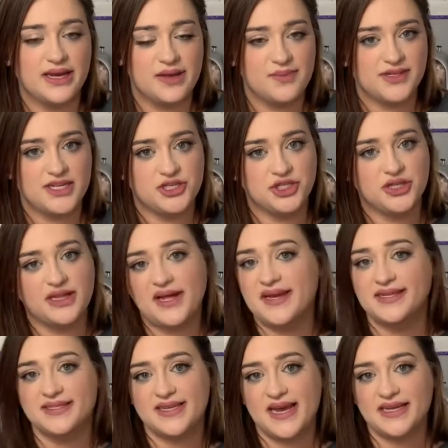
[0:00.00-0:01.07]
potential
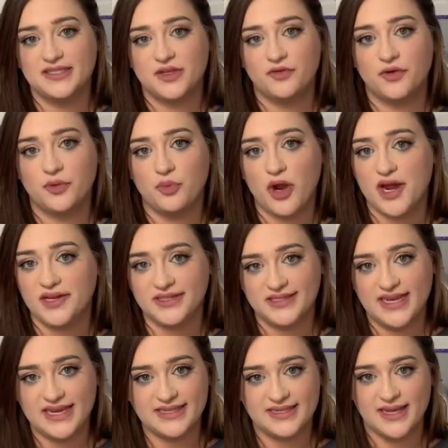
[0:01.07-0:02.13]
clients ask for product
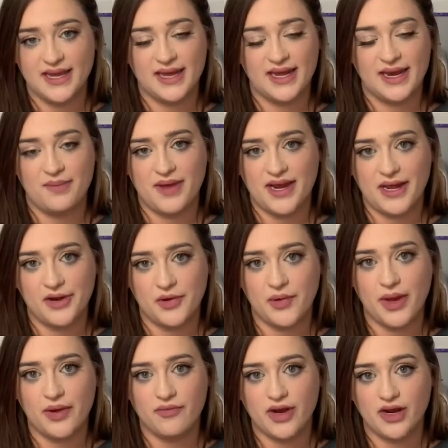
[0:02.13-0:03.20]
sizing and I may not know
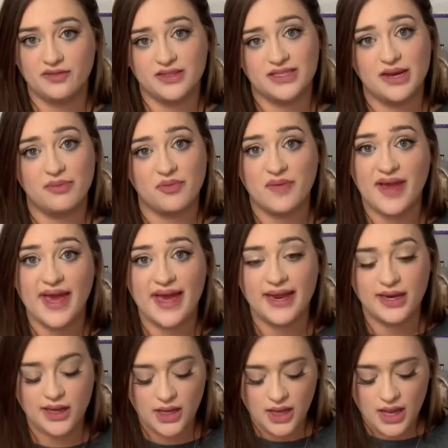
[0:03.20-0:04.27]
it right off the top of my head.
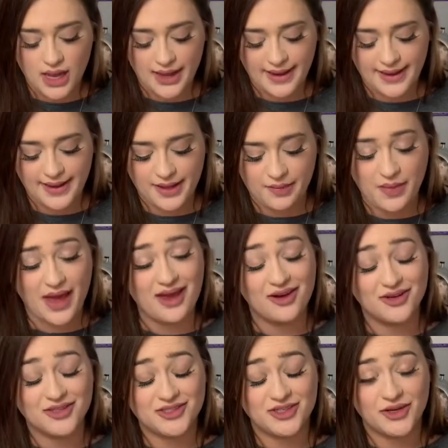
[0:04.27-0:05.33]
I
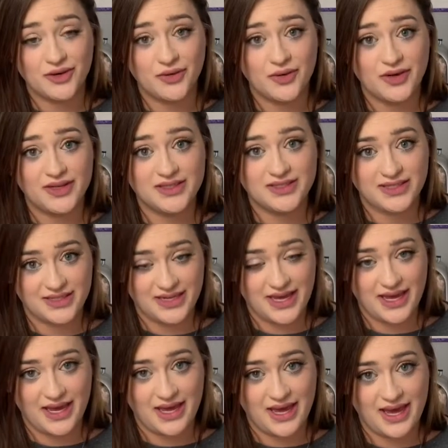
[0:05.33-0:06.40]
also
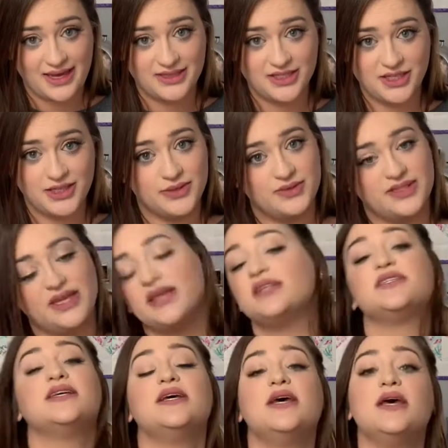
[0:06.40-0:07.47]
today had to use it
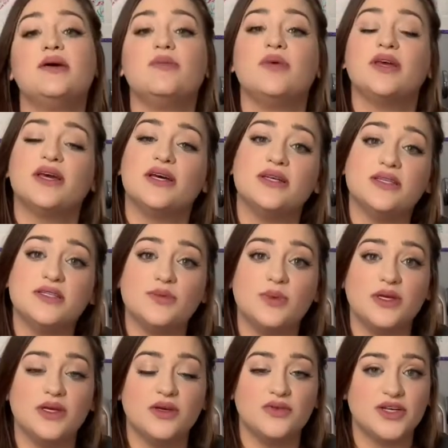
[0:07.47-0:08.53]
because
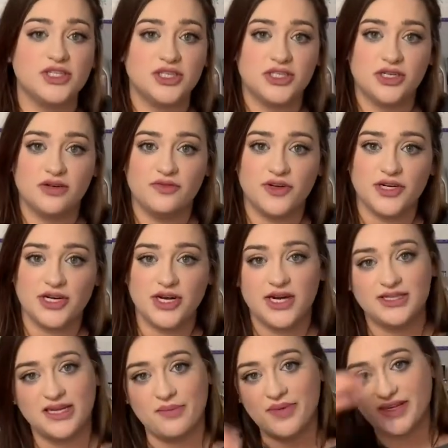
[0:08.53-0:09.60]
we registered for a
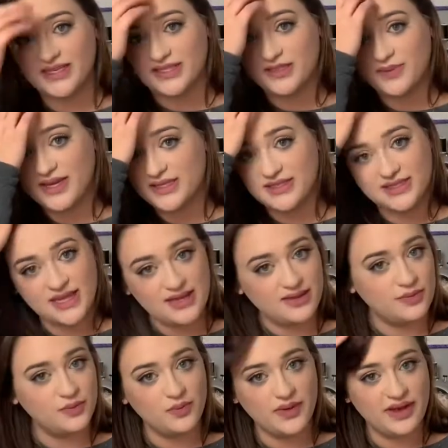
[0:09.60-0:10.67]
10 by 10 space, and then
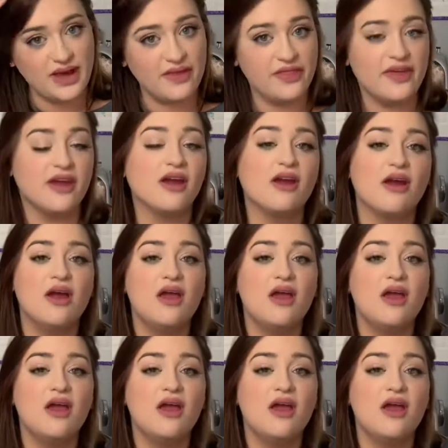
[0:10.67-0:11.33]
when we got there,